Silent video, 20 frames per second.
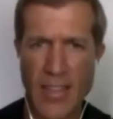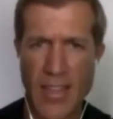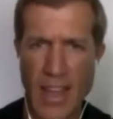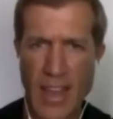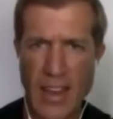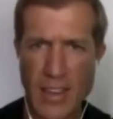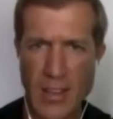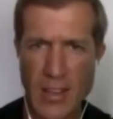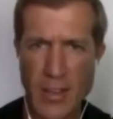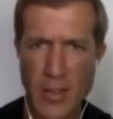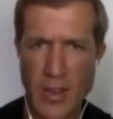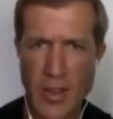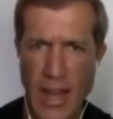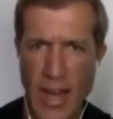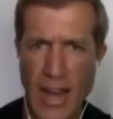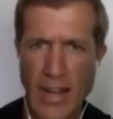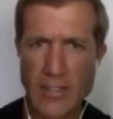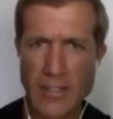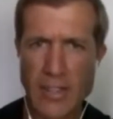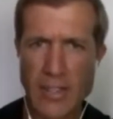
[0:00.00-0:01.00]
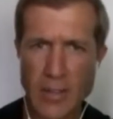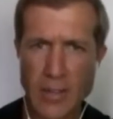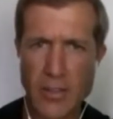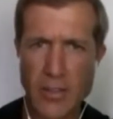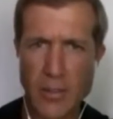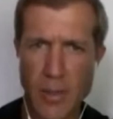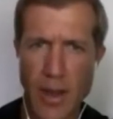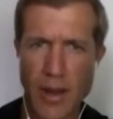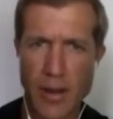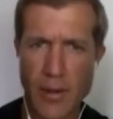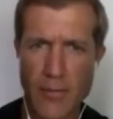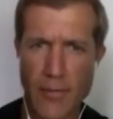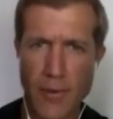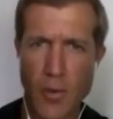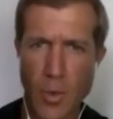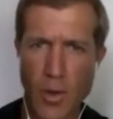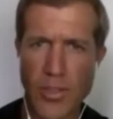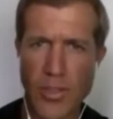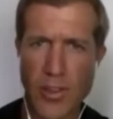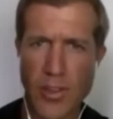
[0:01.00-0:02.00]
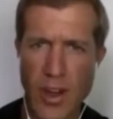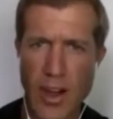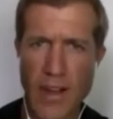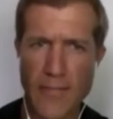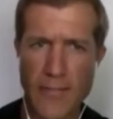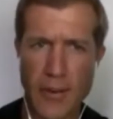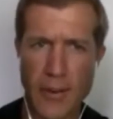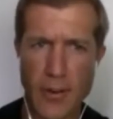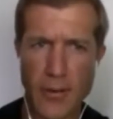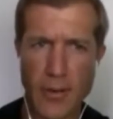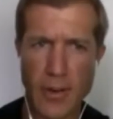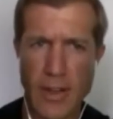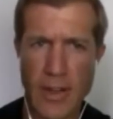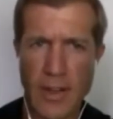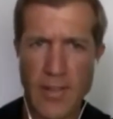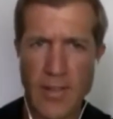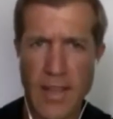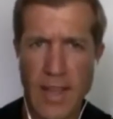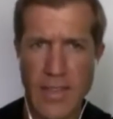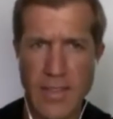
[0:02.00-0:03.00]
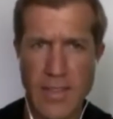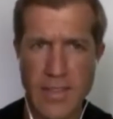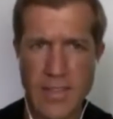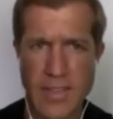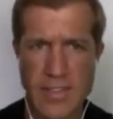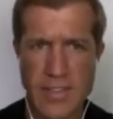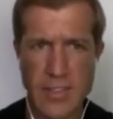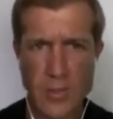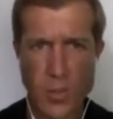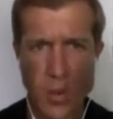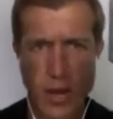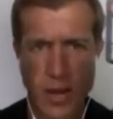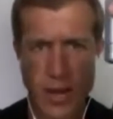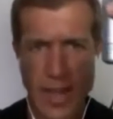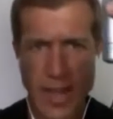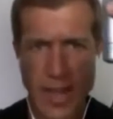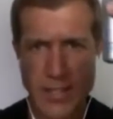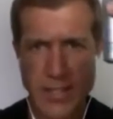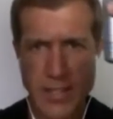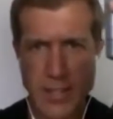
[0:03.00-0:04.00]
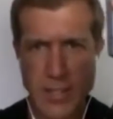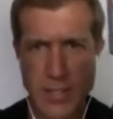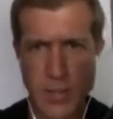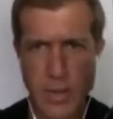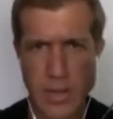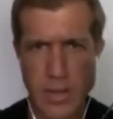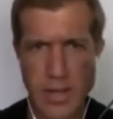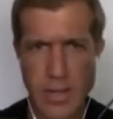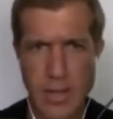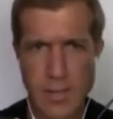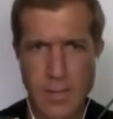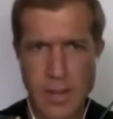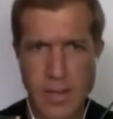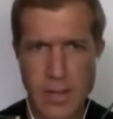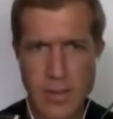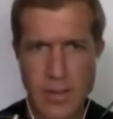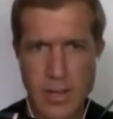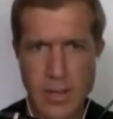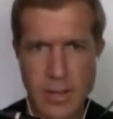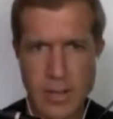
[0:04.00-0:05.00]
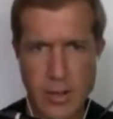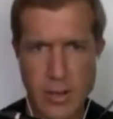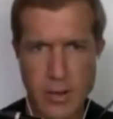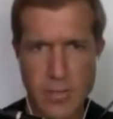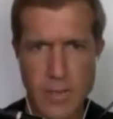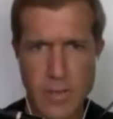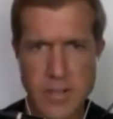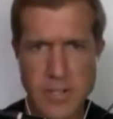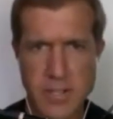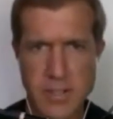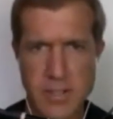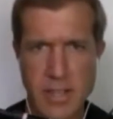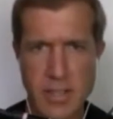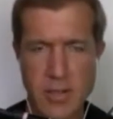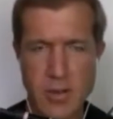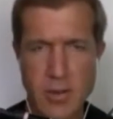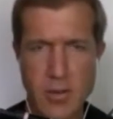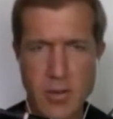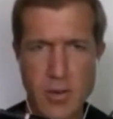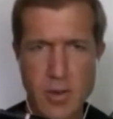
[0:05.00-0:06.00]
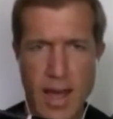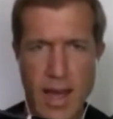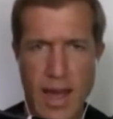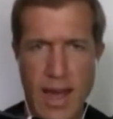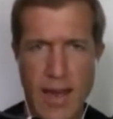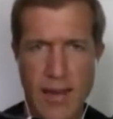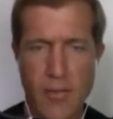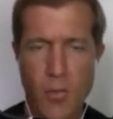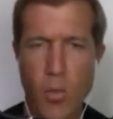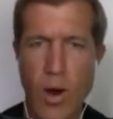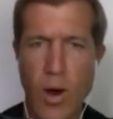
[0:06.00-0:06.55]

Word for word: that you can actually use a microphone with your iPhone, and this is what allows you to do it. I mean, you had mentioned that you have